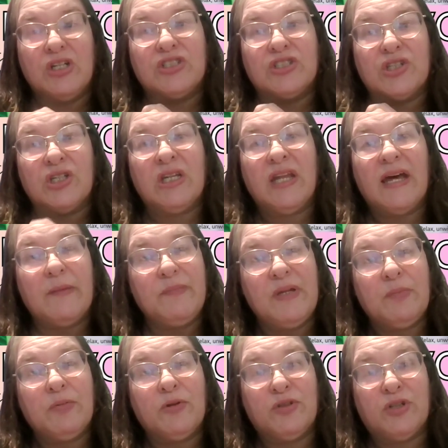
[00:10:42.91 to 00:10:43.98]
So let
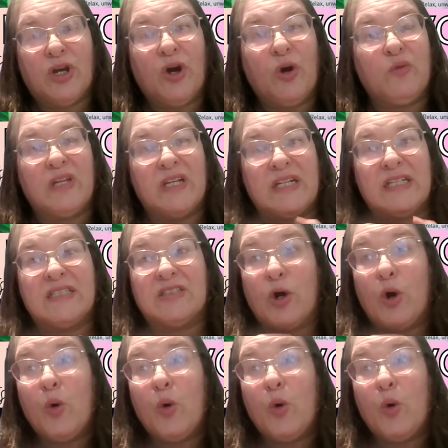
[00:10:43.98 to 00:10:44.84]
people know that it's